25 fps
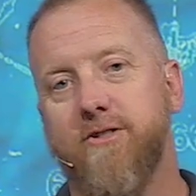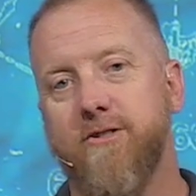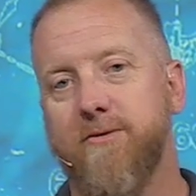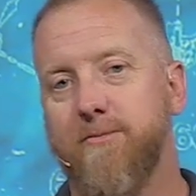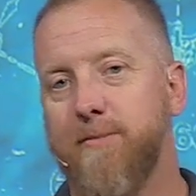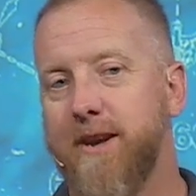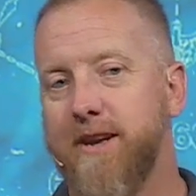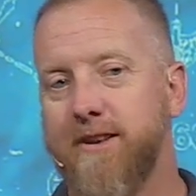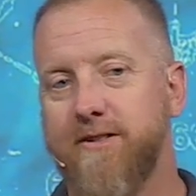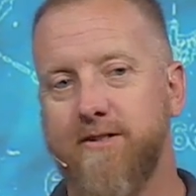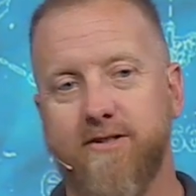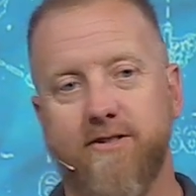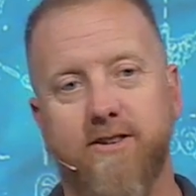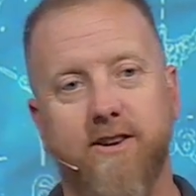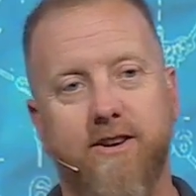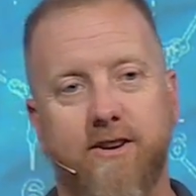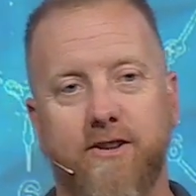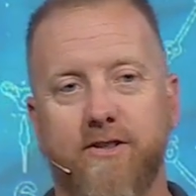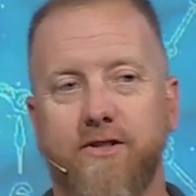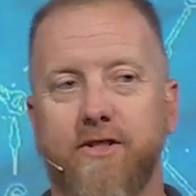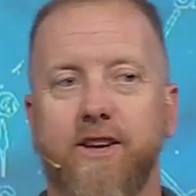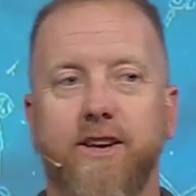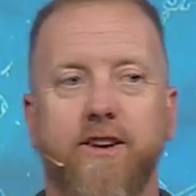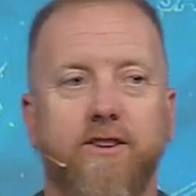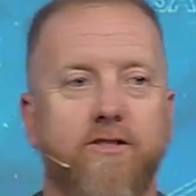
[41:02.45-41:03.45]
Man, sit
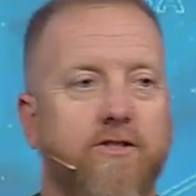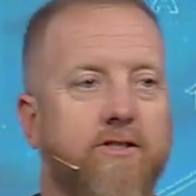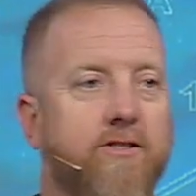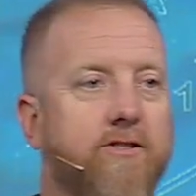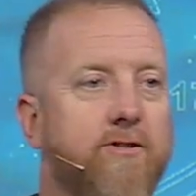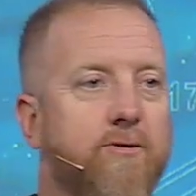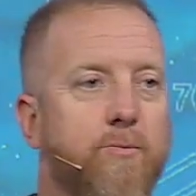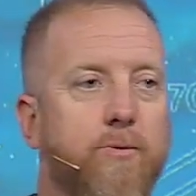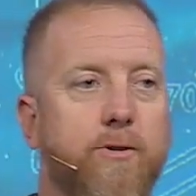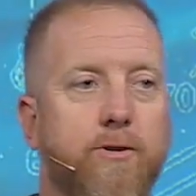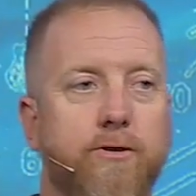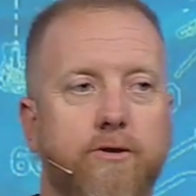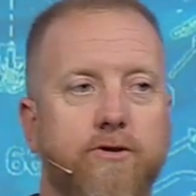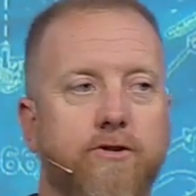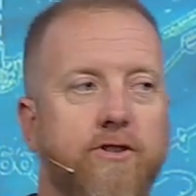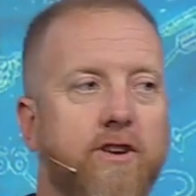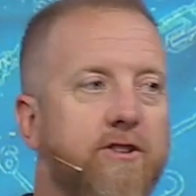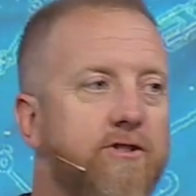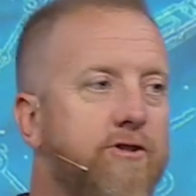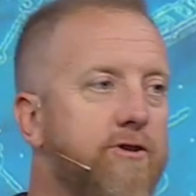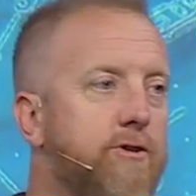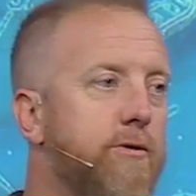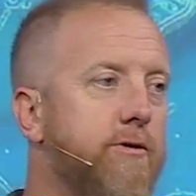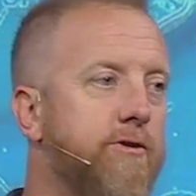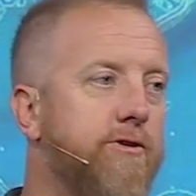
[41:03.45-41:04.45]
on this. This is one of those
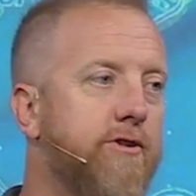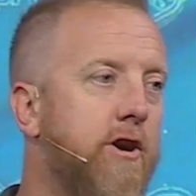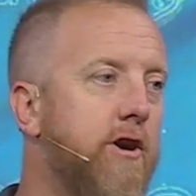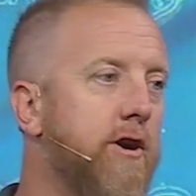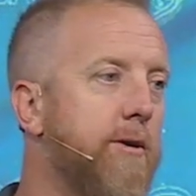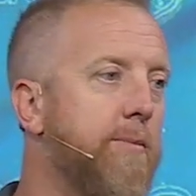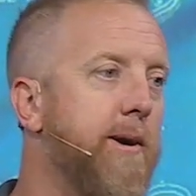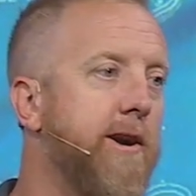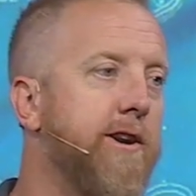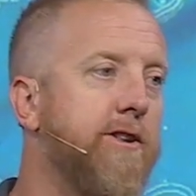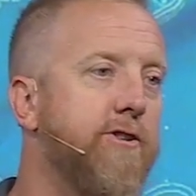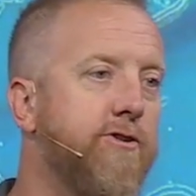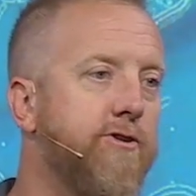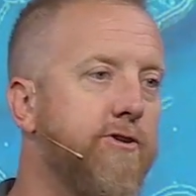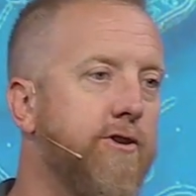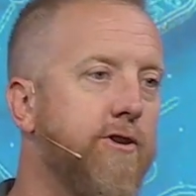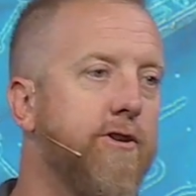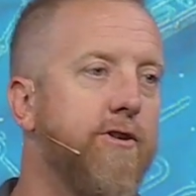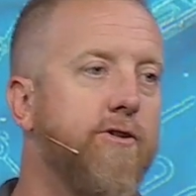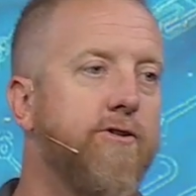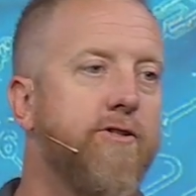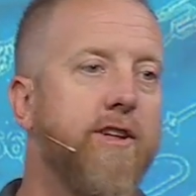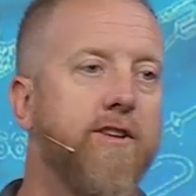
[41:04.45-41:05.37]
things you don't talk about in church.